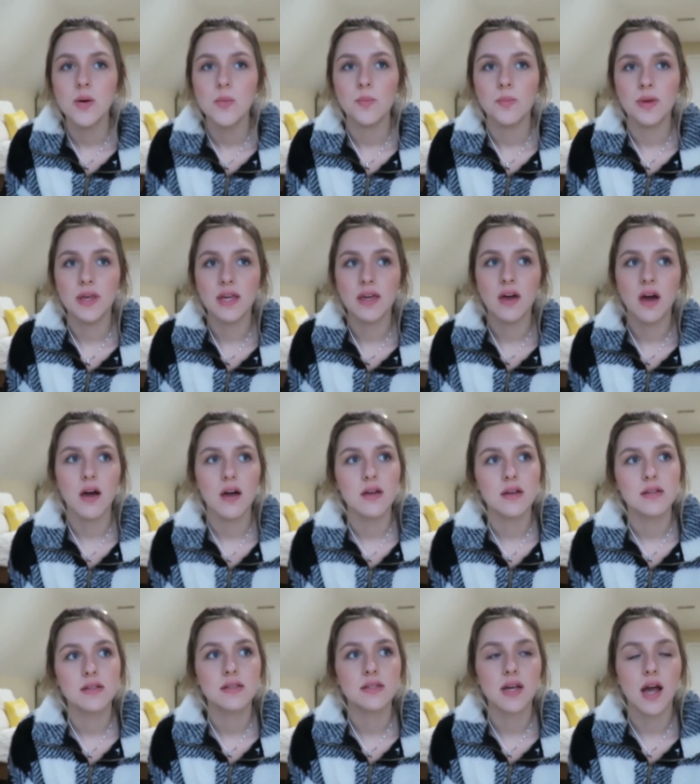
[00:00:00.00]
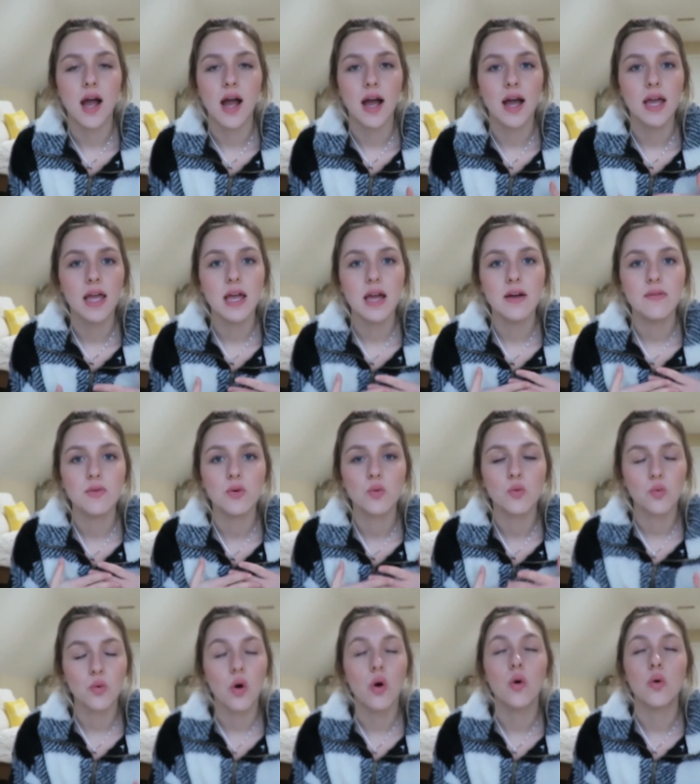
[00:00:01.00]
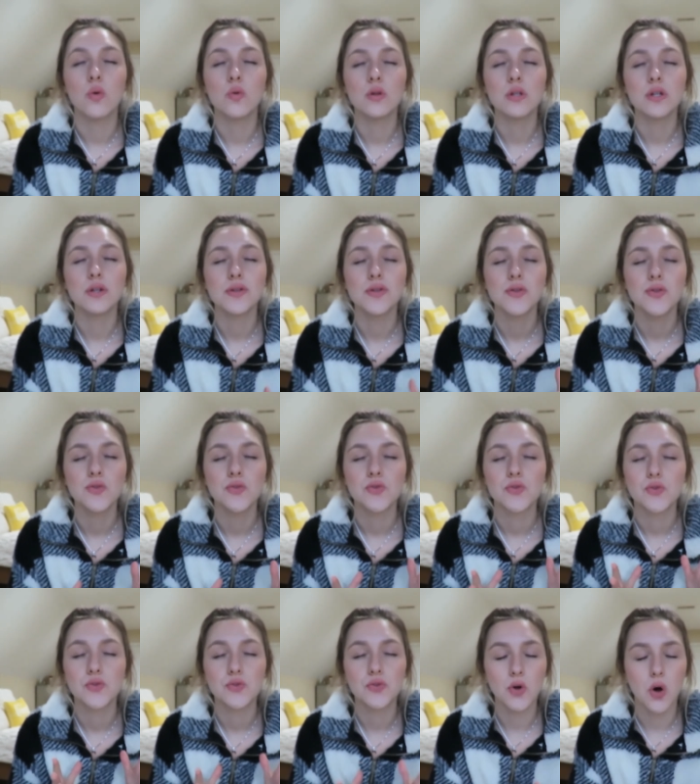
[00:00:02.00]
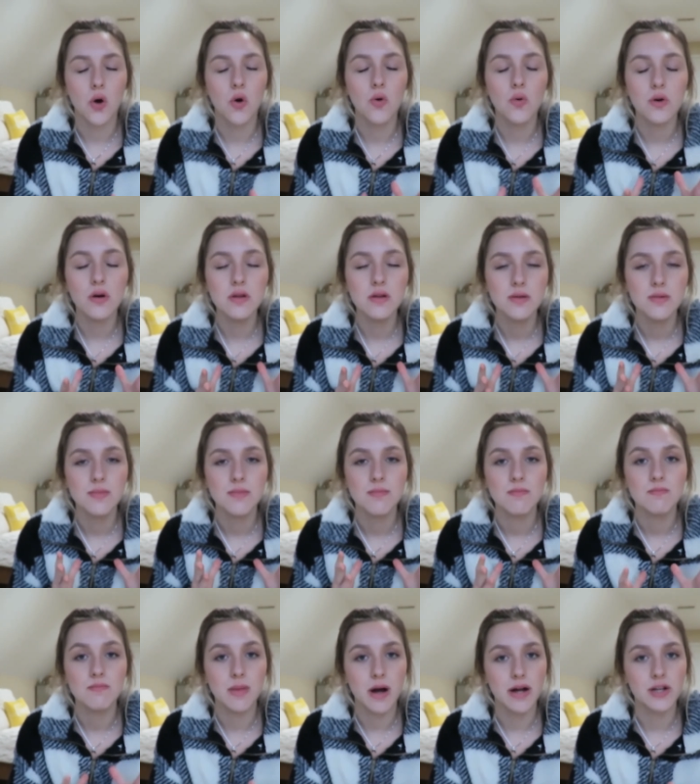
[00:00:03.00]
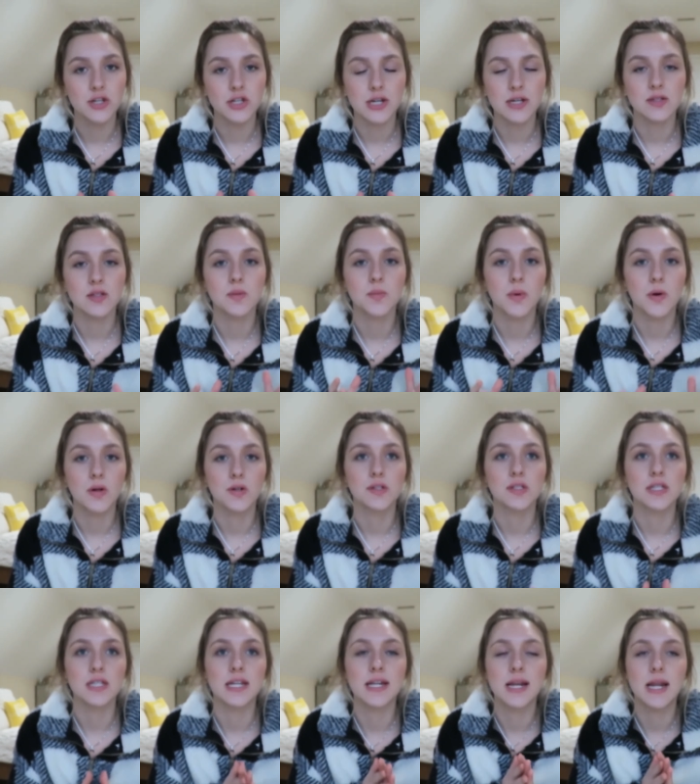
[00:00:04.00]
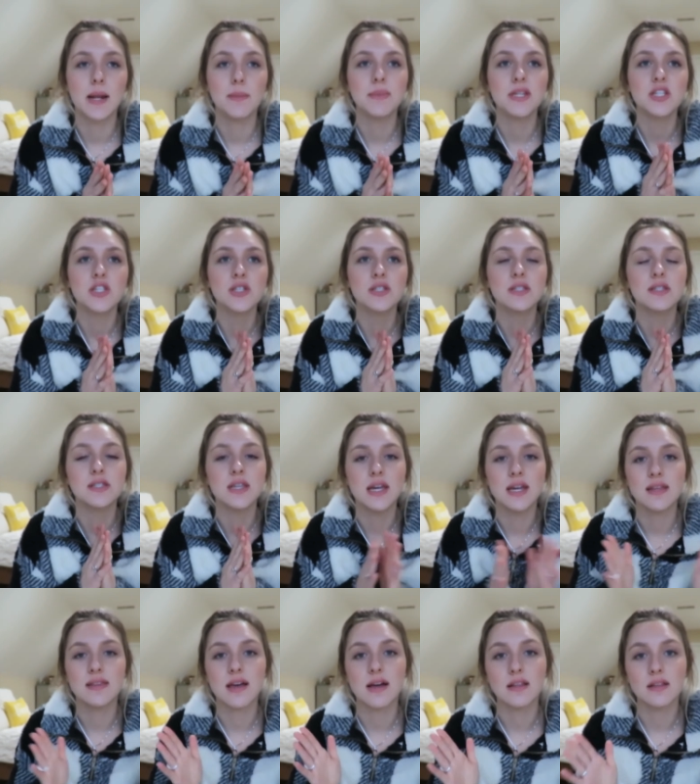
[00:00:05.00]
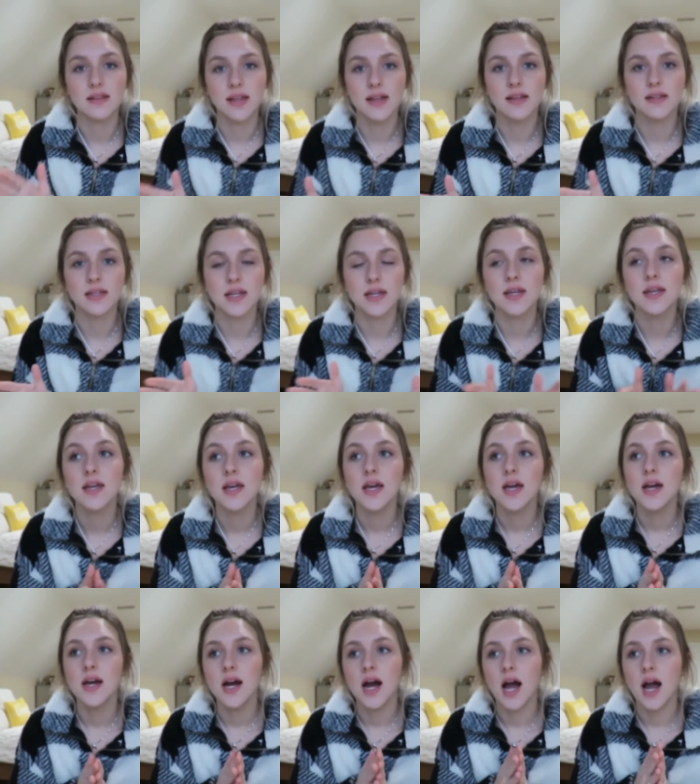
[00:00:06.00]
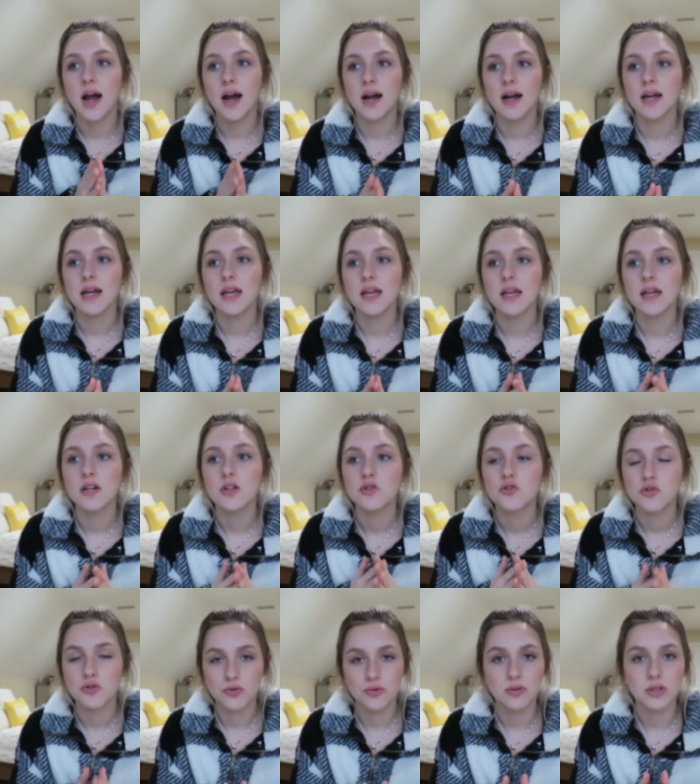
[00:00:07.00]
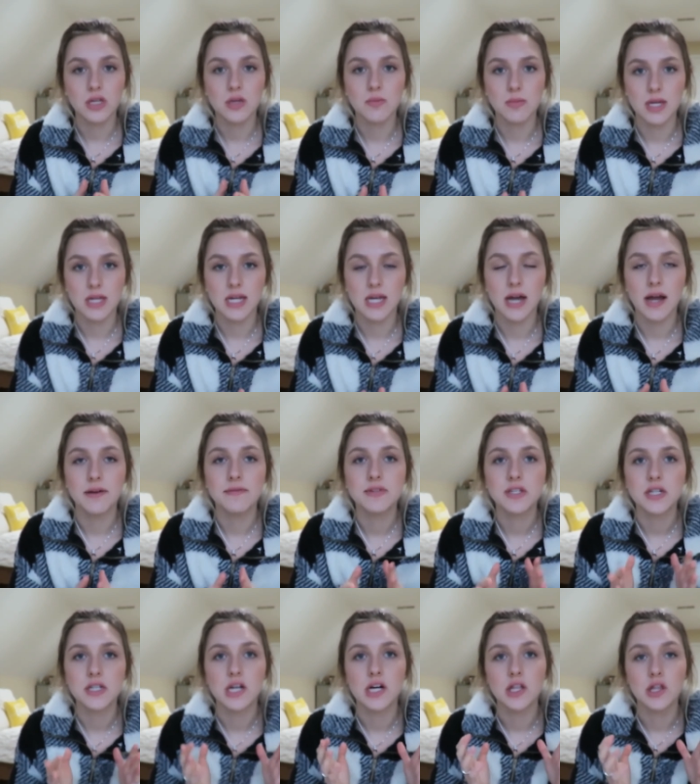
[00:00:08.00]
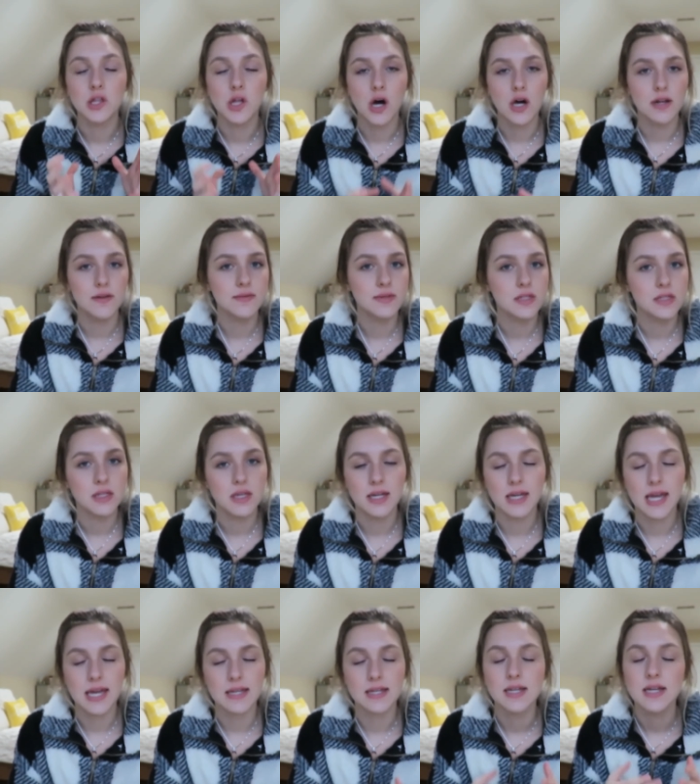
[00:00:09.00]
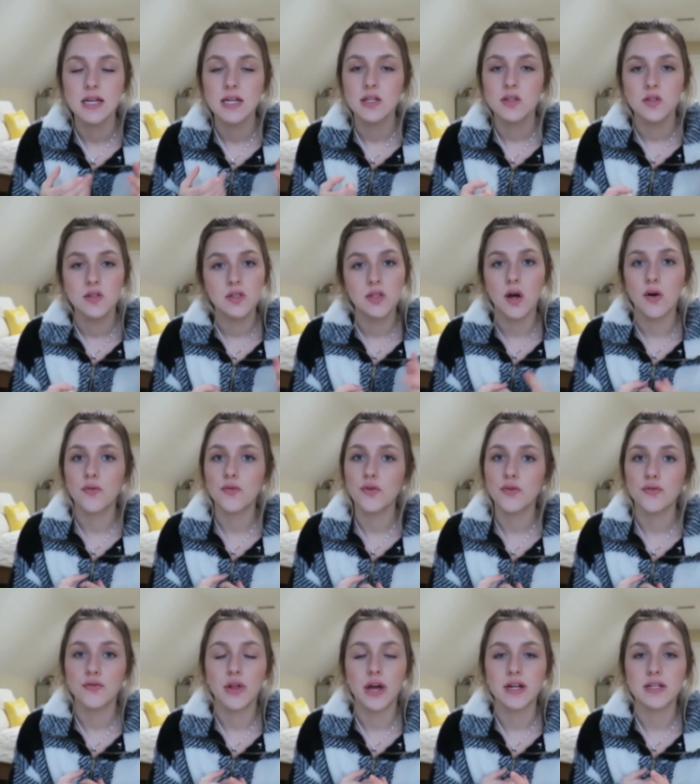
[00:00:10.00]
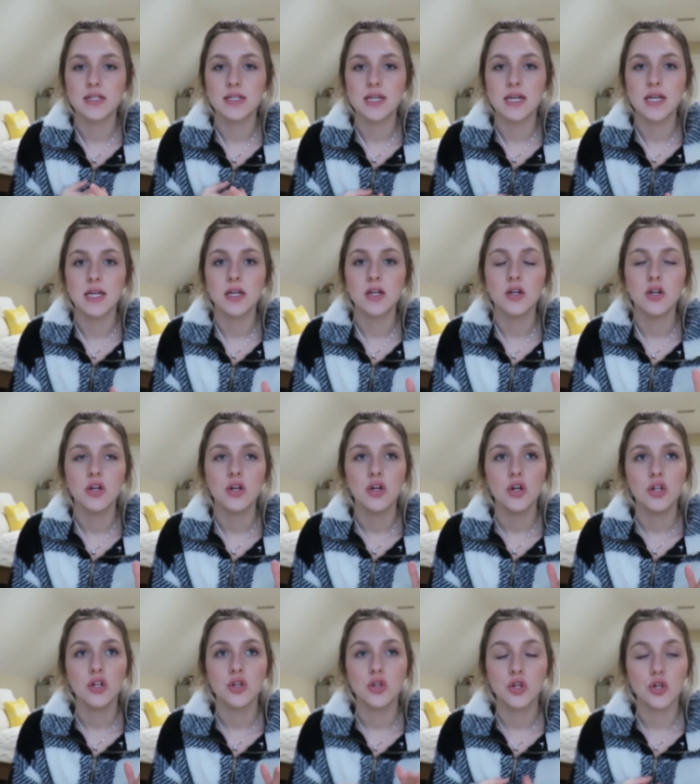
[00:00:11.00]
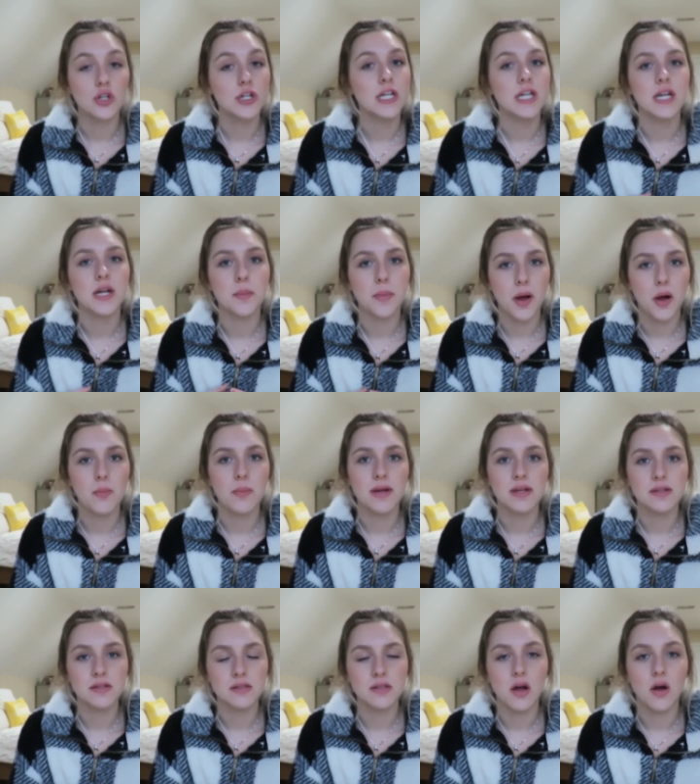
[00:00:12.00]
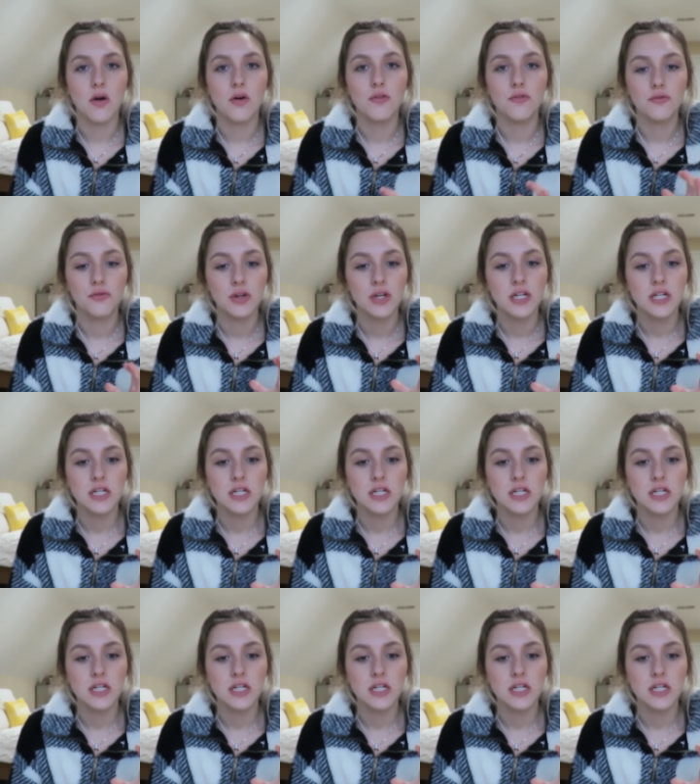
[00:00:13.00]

because I have grown so much as a person and I'm not just saying that lightly. I truly mean it. I've done a lot of, again, self-reflecting, learning about myself,